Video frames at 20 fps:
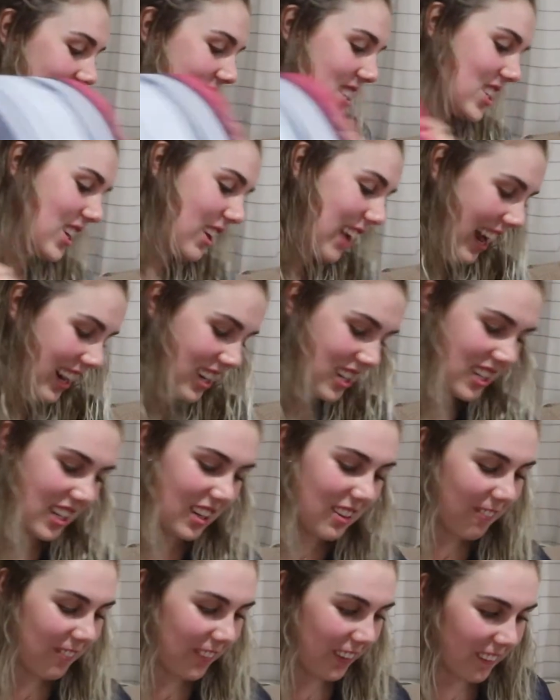is she actually
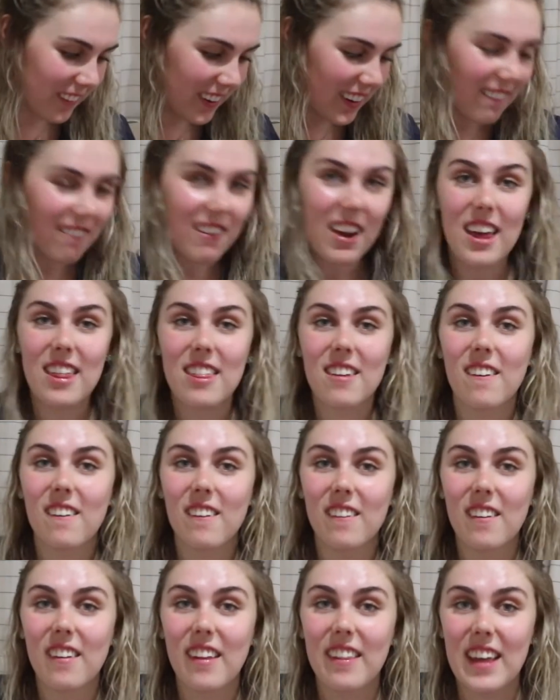filled it with
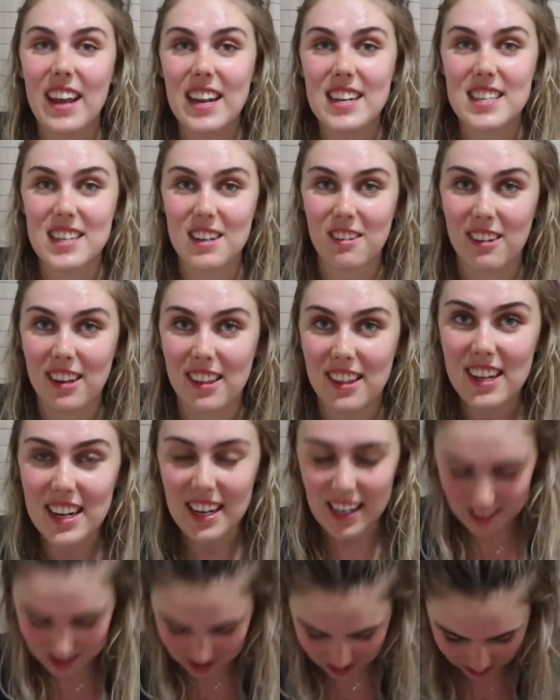all these different
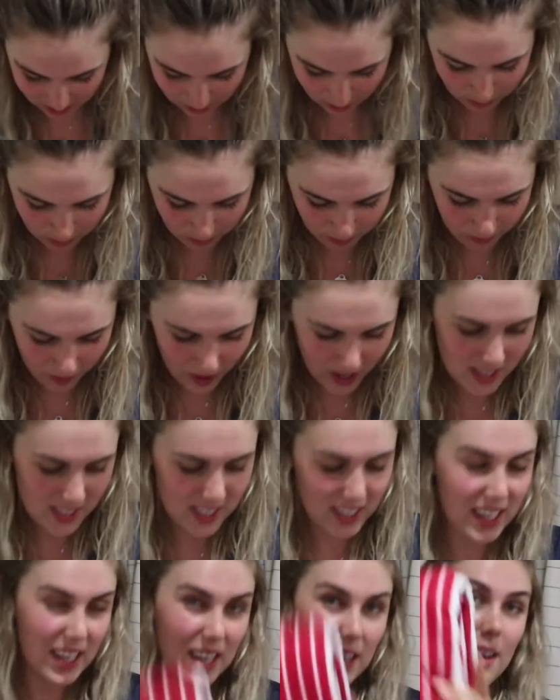things. So
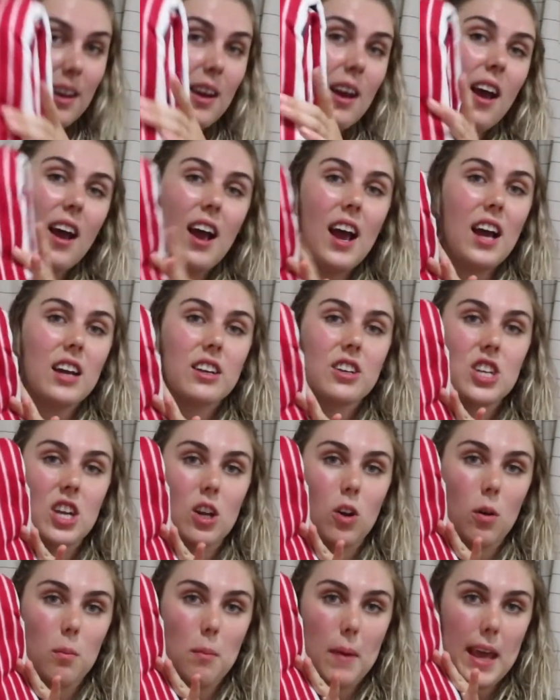firstly, she
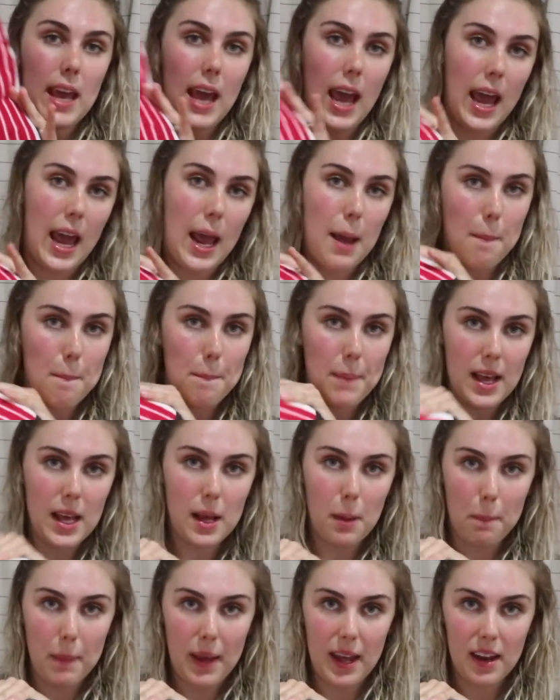got me a
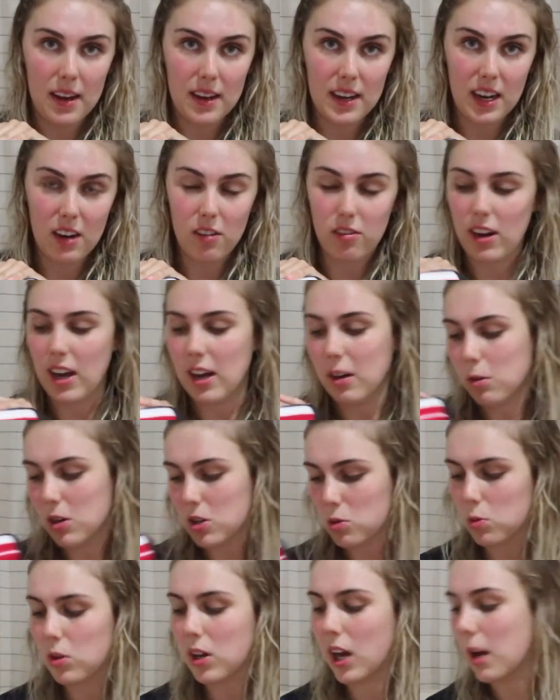big picnic rug,
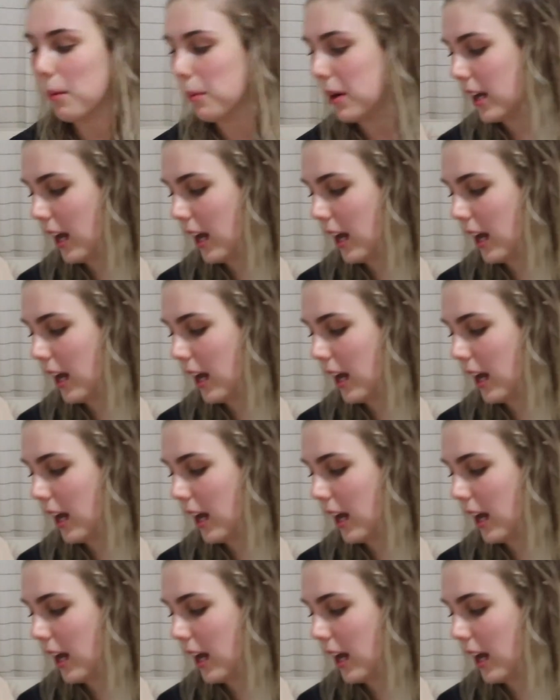which will come in